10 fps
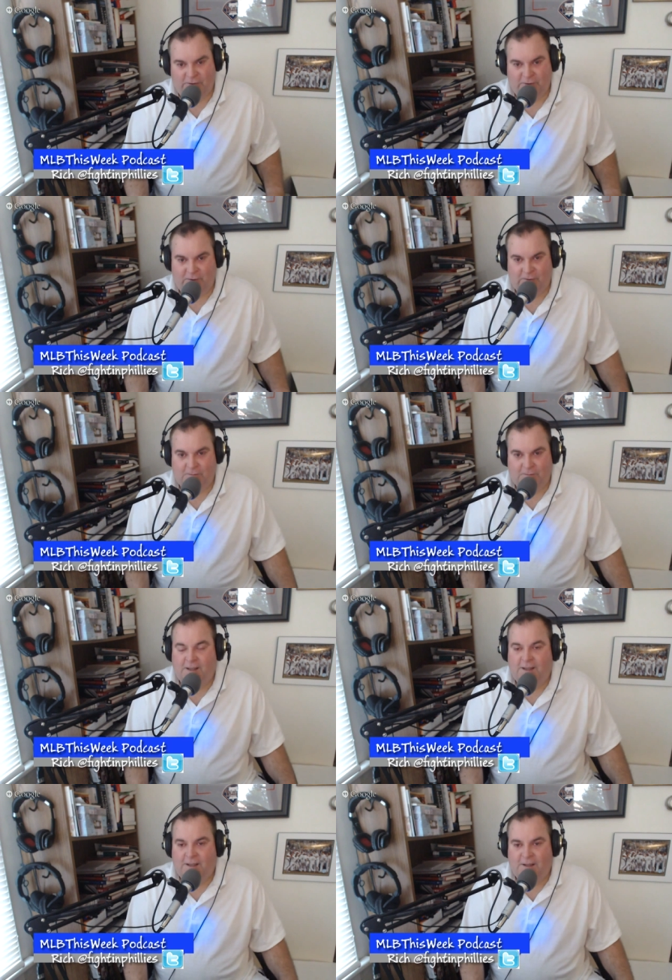So
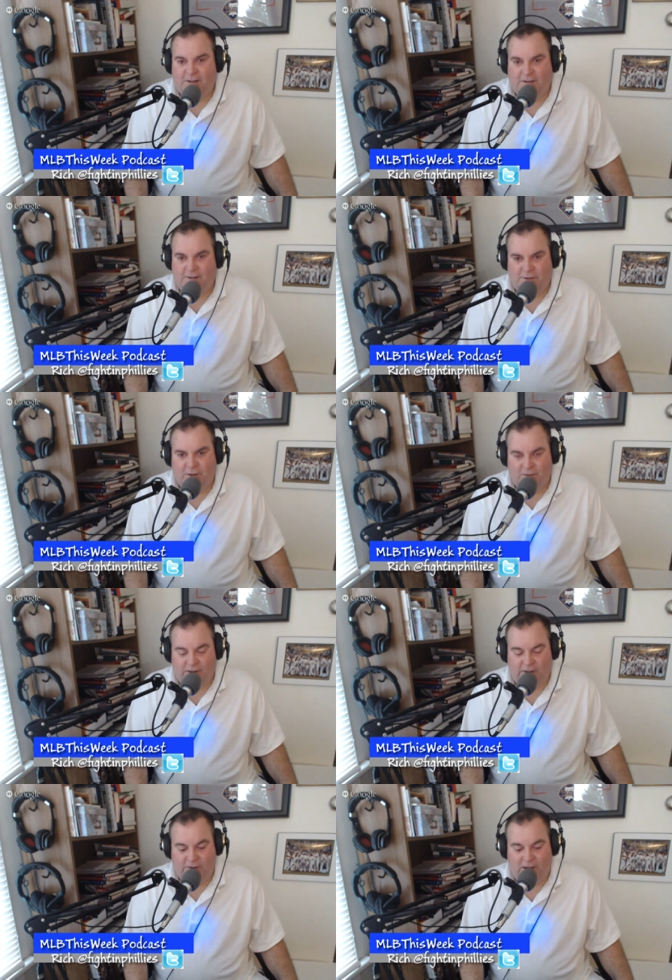just a
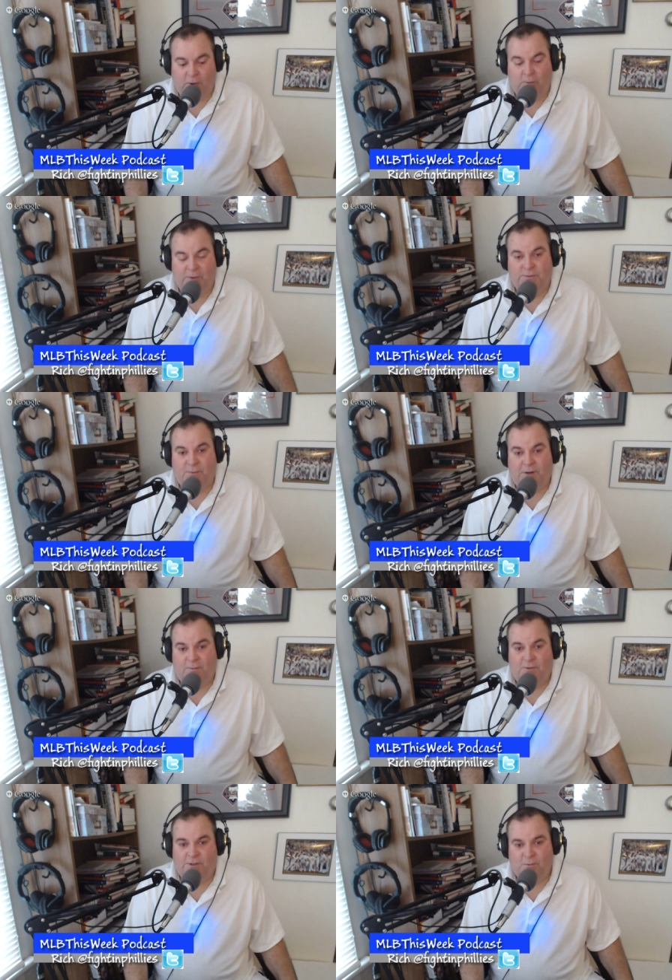great time. Always
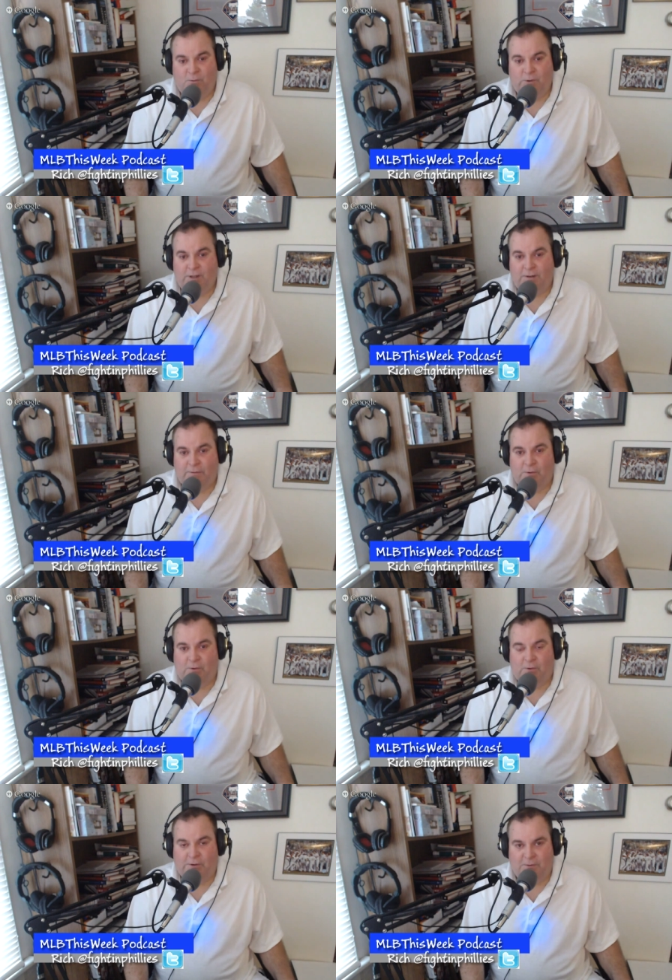better when you win, of
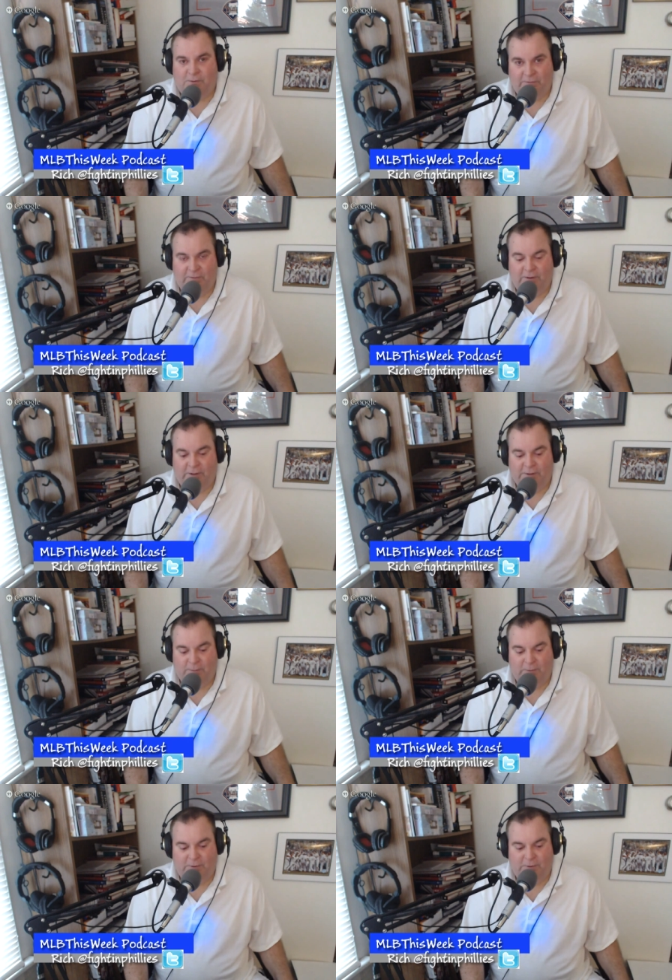course, with the Phillies.